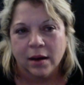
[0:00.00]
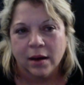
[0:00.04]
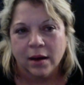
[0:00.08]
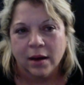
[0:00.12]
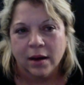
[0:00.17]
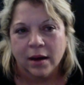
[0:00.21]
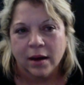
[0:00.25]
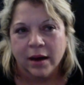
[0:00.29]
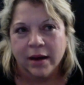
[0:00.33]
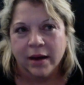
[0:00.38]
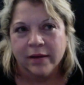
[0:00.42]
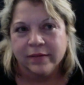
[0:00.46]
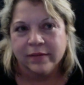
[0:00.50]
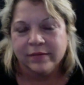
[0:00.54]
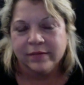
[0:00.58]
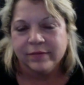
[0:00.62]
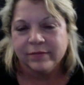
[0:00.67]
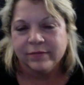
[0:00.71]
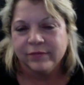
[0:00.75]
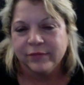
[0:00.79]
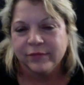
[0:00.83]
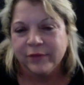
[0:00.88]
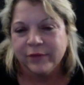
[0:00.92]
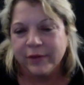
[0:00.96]
I
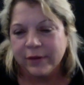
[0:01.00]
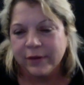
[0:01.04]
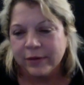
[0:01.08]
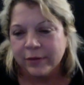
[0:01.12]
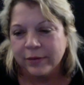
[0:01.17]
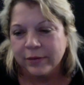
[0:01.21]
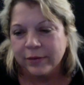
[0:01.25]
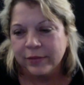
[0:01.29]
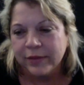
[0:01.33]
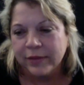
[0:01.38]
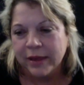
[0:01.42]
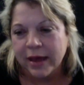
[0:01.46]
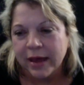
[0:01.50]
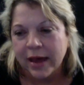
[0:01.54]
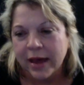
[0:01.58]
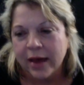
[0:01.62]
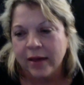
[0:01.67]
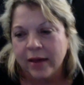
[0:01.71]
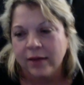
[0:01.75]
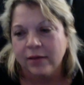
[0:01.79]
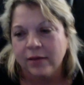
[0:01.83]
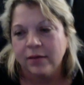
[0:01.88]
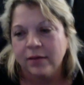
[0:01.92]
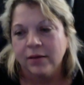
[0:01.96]
feel
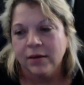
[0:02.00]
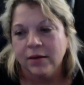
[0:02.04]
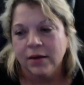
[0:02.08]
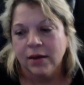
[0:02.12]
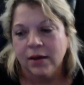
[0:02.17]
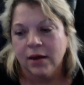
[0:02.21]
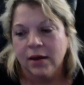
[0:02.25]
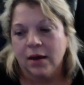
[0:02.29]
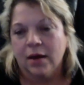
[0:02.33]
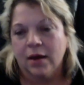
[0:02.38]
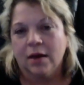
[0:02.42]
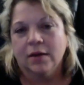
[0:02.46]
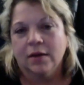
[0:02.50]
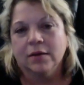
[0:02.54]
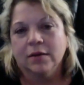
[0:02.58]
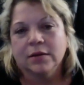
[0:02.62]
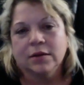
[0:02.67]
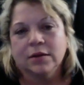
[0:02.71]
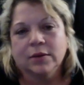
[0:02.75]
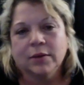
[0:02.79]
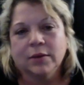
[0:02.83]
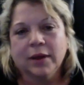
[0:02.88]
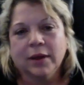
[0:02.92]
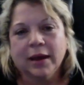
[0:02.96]
that
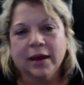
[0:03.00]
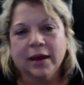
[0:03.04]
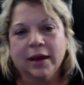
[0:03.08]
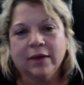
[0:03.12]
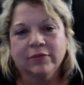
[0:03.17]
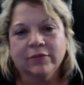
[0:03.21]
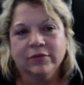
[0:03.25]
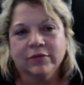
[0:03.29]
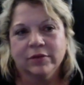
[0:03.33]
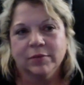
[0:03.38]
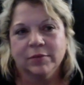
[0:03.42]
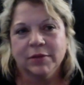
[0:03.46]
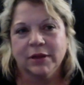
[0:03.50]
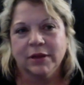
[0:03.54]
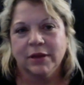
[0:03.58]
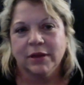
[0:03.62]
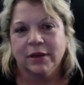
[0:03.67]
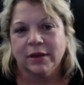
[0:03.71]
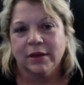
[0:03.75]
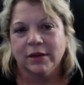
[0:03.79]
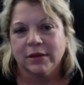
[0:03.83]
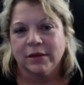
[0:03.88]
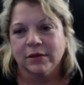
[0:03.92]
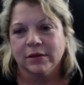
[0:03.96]
you have to be
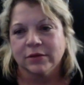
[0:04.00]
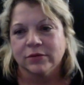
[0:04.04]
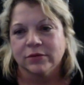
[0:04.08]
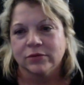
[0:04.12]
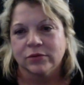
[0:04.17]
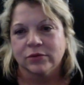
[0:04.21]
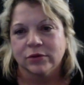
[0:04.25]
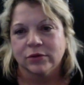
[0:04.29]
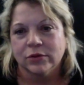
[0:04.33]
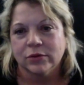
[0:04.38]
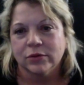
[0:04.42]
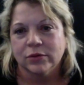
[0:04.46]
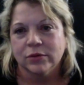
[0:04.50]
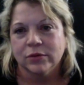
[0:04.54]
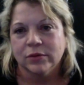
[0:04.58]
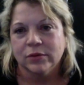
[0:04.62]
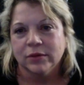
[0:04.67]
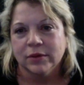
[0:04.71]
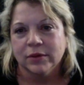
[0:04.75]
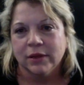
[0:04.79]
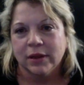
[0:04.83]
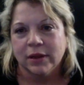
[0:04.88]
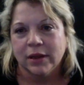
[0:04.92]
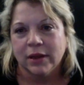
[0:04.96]
in control,
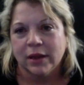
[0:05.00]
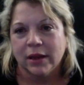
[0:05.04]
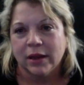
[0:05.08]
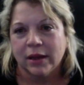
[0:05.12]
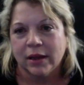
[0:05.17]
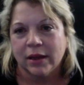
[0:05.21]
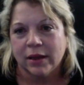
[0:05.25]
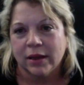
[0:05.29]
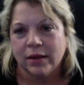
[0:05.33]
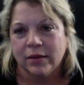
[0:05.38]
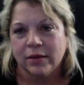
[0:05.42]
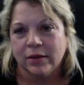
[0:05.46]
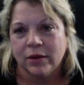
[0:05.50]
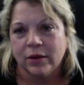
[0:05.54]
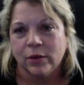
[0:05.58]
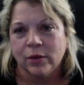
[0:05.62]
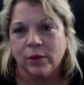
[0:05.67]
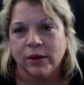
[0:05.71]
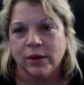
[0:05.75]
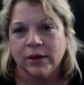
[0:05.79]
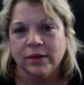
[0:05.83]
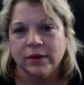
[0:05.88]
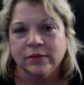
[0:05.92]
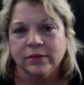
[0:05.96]
and no
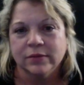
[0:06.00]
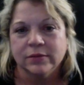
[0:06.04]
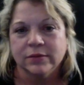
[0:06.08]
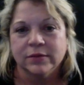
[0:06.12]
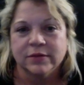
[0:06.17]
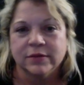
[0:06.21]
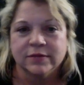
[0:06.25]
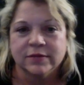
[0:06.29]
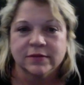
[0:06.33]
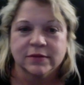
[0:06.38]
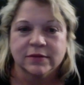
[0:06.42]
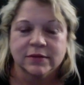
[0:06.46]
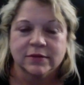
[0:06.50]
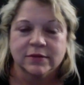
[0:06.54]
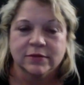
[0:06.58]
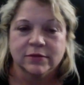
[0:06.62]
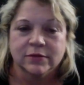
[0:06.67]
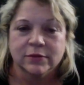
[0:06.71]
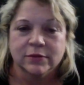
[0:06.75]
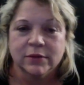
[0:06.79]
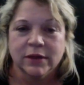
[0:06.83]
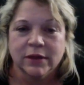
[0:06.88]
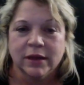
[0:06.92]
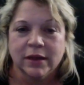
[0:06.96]
one can do it as good as
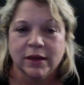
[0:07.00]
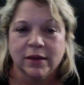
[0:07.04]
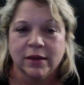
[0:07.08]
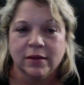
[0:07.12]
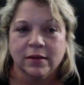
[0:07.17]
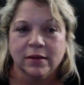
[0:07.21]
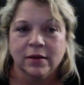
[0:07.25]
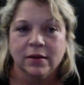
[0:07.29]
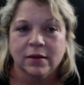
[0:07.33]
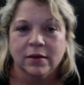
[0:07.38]
you can.